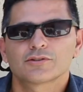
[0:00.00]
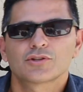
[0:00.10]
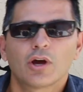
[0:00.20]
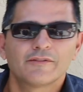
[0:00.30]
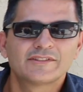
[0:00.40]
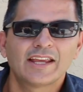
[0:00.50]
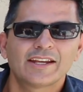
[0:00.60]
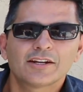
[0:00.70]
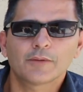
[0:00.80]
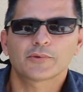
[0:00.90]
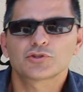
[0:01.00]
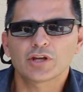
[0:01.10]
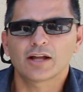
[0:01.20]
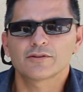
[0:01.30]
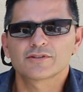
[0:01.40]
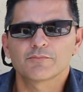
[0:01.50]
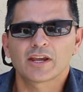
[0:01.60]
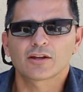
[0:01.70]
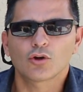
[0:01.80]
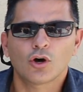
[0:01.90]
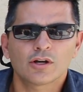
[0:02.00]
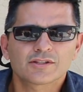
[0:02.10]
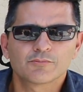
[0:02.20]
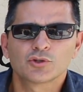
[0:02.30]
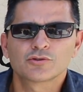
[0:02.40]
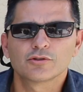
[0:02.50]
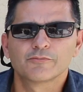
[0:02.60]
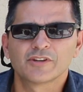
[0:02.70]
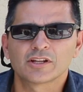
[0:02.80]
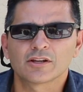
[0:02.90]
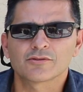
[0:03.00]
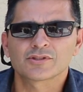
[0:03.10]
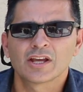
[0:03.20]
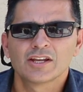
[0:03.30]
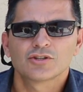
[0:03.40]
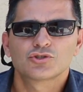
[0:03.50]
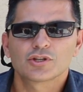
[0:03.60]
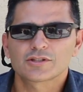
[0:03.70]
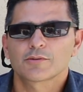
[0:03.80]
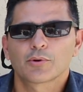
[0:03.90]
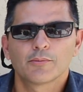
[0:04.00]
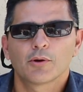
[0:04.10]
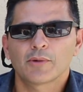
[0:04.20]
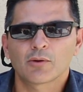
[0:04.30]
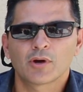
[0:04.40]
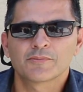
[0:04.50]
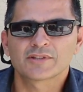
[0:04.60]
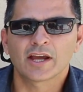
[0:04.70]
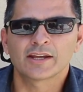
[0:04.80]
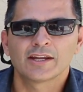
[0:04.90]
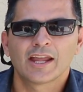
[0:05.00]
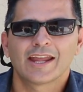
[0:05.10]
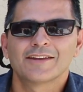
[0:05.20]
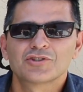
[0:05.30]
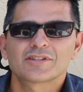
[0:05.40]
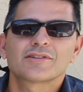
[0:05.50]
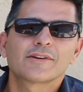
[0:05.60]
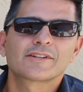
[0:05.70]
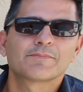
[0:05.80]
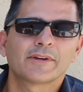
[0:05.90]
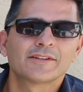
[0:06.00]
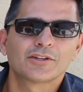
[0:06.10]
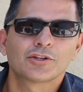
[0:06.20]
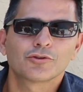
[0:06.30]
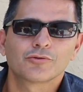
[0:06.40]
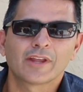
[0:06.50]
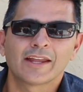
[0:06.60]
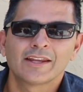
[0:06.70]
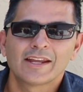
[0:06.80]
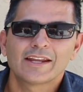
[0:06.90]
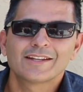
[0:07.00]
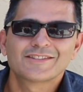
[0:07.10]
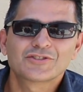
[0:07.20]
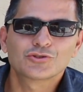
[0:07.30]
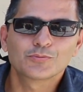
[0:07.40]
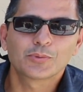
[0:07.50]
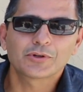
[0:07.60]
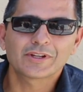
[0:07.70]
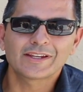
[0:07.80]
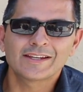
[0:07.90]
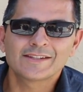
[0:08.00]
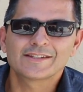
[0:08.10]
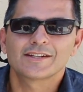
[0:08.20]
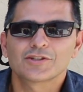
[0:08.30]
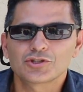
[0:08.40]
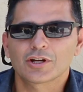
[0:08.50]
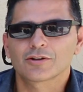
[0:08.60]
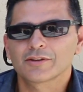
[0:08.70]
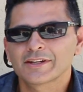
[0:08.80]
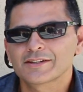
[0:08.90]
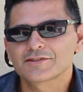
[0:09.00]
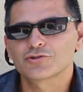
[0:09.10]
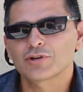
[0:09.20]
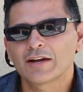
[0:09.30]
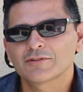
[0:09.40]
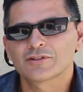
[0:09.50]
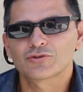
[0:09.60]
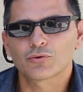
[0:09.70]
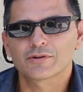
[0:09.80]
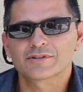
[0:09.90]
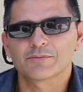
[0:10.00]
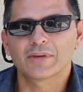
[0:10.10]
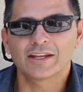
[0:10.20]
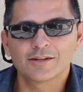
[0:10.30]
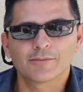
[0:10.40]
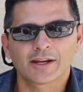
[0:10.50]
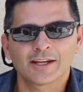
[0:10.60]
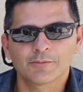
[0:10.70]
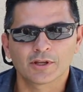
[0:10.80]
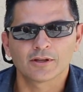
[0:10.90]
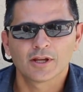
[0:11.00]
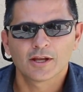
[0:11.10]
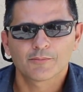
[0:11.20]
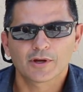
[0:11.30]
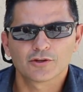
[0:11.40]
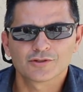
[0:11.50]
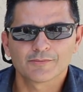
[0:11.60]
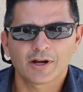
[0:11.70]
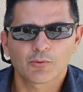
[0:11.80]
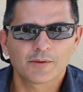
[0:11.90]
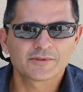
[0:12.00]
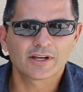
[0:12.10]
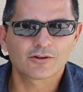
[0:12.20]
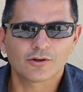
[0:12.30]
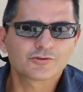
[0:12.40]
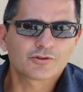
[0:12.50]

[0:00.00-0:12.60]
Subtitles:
So I've taken up the challenge of making awesome YouTube videos just to promote my website and just to explain to you that it's super easy to share links to travel and tourism in Miami by using my website called